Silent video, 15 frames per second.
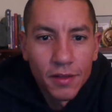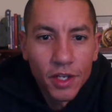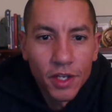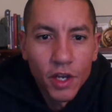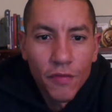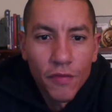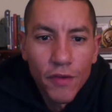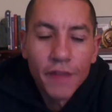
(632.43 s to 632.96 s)

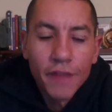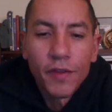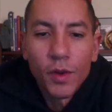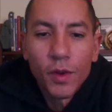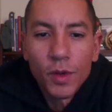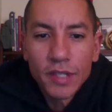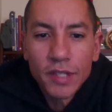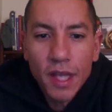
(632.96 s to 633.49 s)
for any
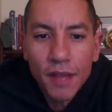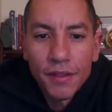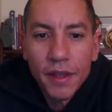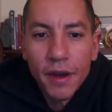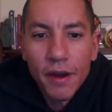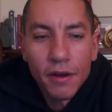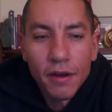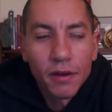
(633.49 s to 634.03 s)
viewers out
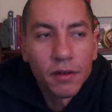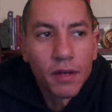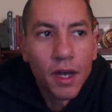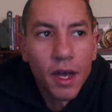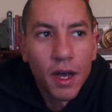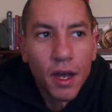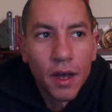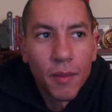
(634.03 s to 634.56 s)
there,
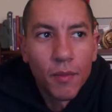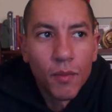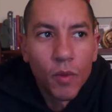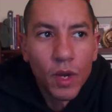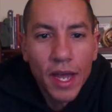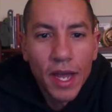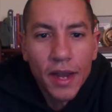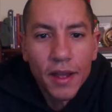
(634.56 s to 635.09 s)

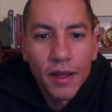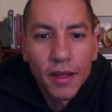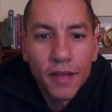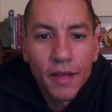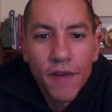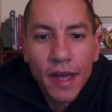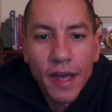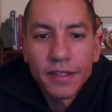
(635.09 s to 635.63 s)
what kind of
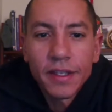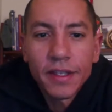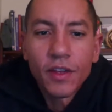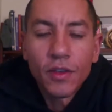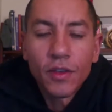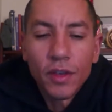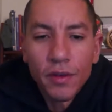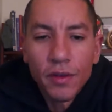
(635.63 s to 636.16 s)
advice can
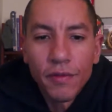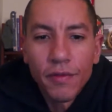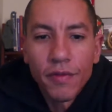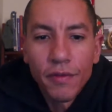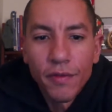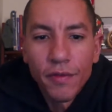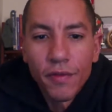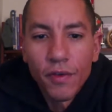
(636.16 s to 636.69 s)
you give
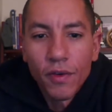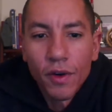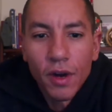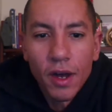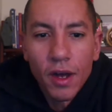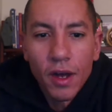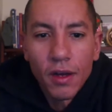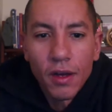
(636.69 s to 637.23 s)

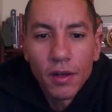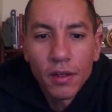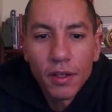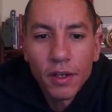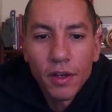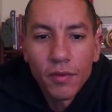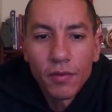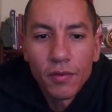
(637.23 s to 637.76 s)
for
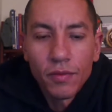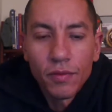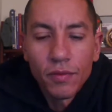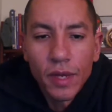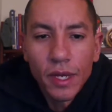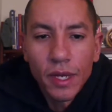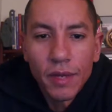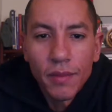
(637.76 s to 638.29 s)

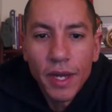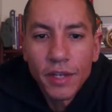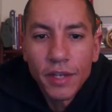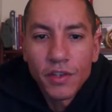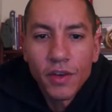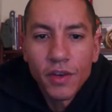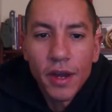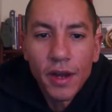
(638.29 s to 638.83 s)
anybody
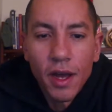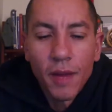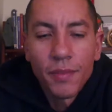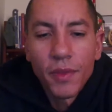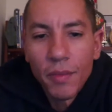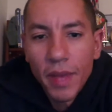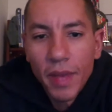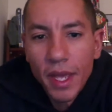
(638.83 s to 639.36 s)
trying to up
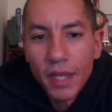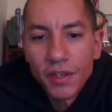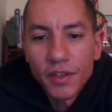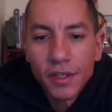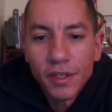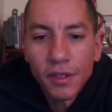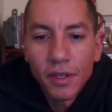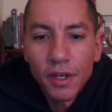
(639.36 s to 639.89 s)
their bench
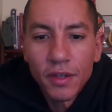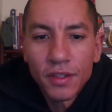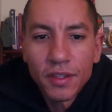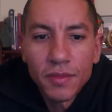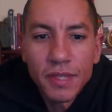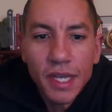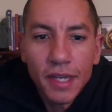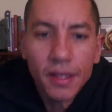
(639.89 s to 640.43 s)
and some
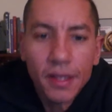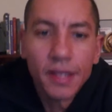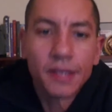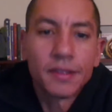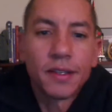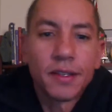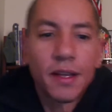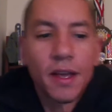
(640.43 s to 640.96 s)
techniques
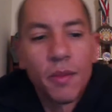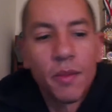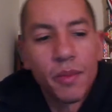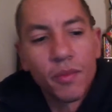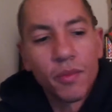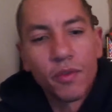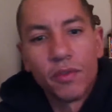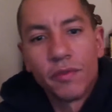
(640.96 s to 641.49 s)
to help
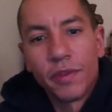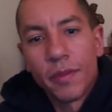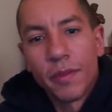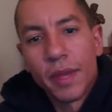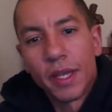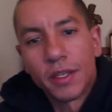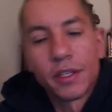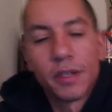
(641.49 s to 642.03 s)
improve their
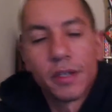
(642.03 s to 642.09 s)
bench?